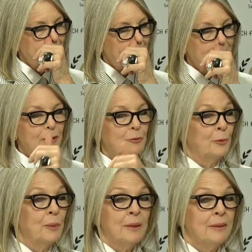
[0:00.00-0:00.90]
I love
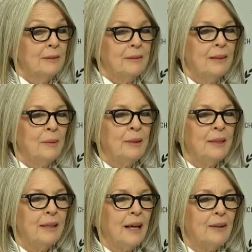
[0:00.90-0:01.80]
women. I
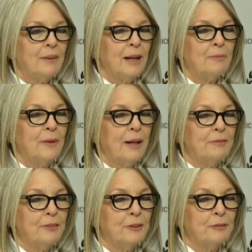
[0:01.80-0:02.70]
mean, I
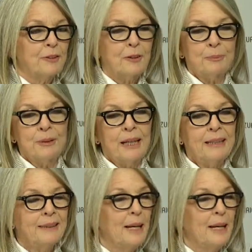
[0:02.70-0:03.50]
feel for their plight.